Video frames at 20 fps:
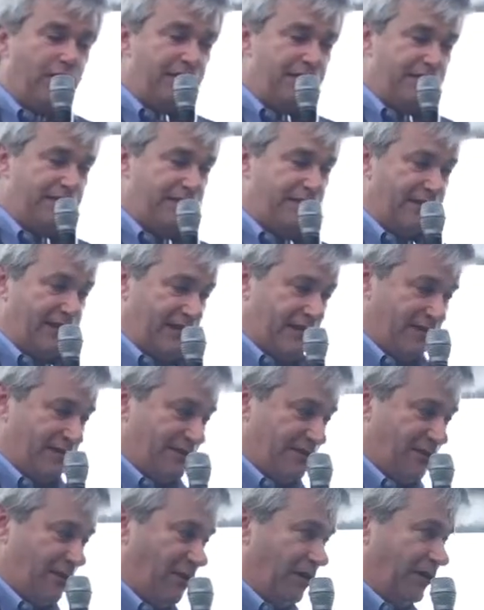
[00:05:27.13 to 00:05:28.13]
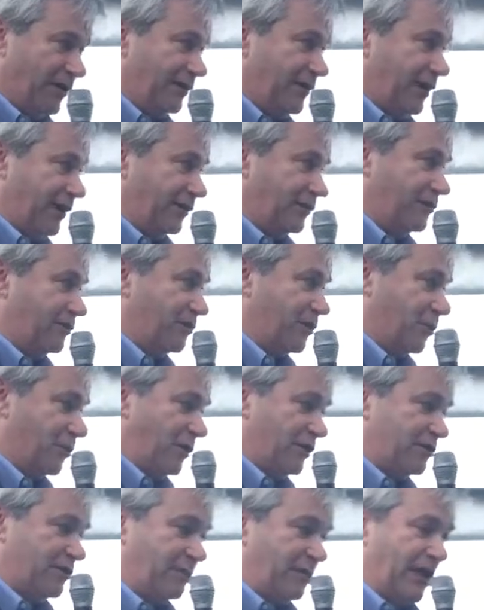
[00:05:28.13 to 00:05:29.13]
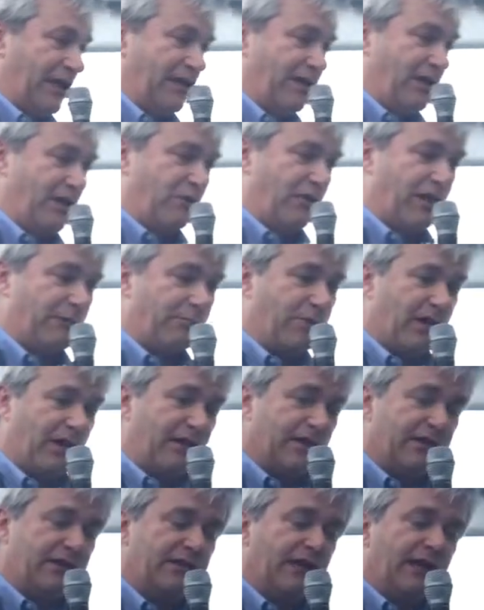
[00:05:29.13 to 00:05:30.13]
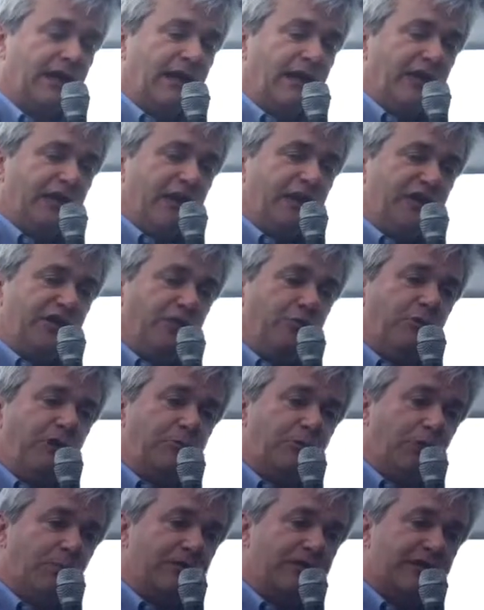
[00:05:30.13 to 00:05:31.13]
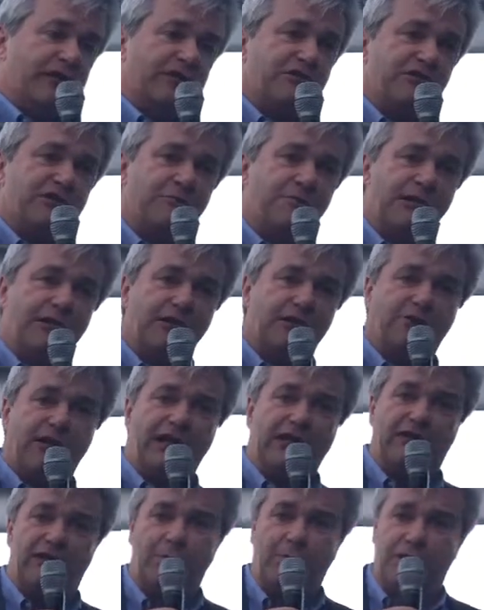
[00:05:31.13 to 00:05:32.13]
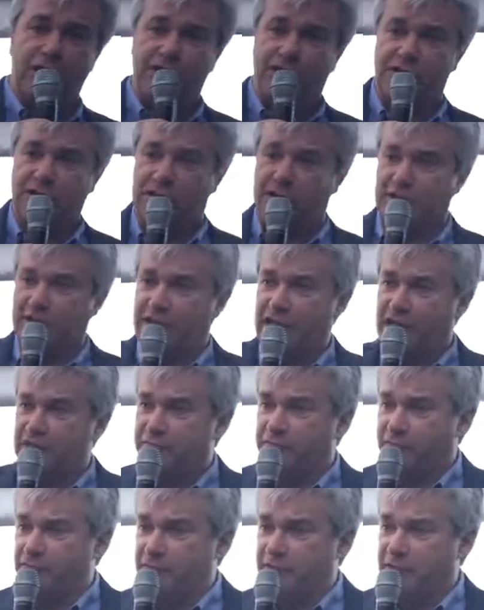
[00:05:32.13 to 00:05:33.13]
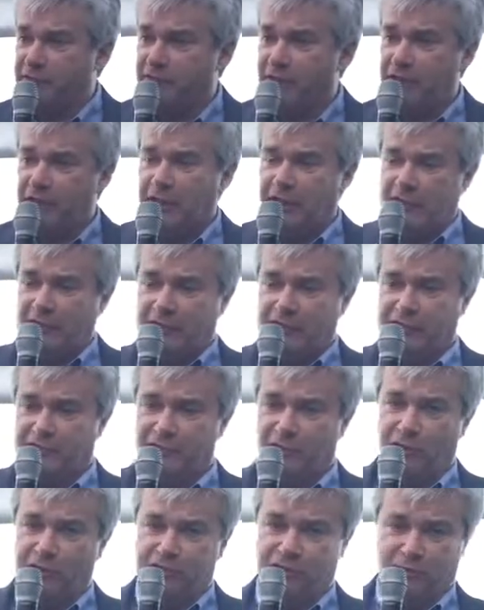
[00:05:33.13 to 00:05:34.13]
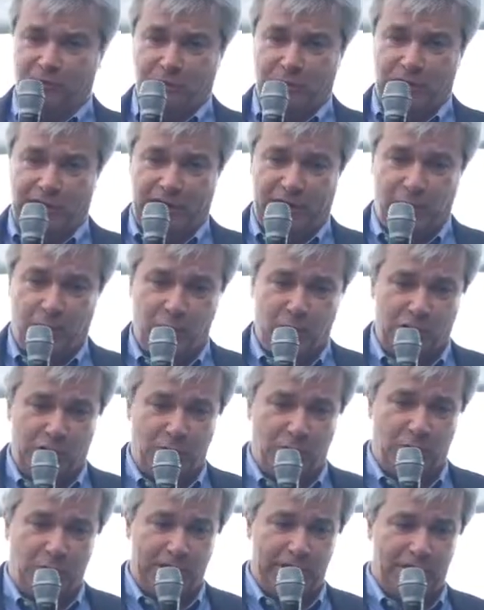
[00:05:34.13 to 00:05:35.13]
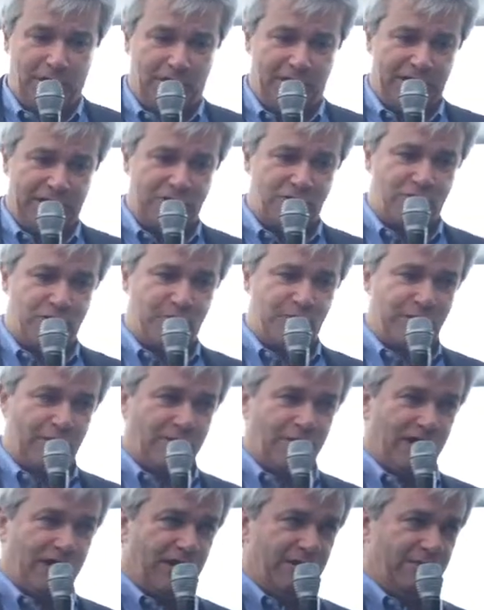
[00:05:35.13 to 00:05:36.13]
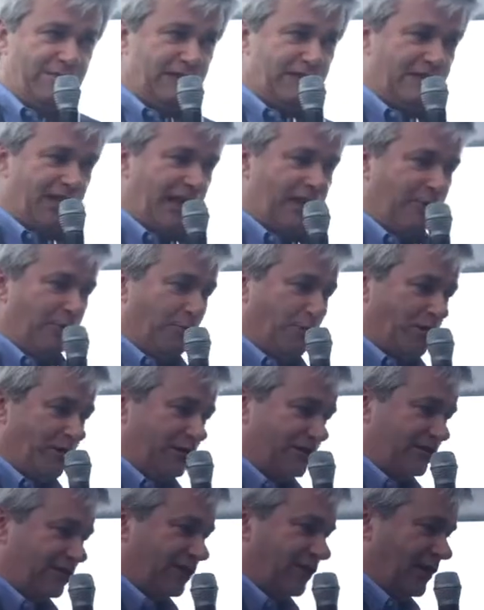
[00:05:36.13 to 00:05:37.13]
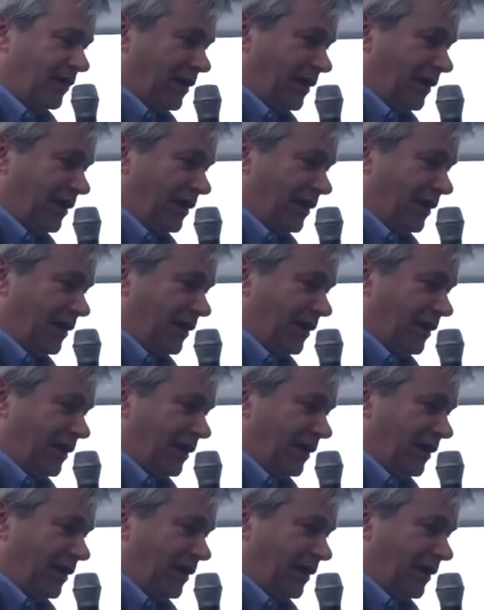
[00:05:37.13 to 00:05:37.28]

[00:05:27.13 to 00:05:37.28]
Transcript: the details, all the things that go into making a great product. And UE Boom has not just been a great commercial success for us, it's also won what we call the Triple Crown of Design Awards.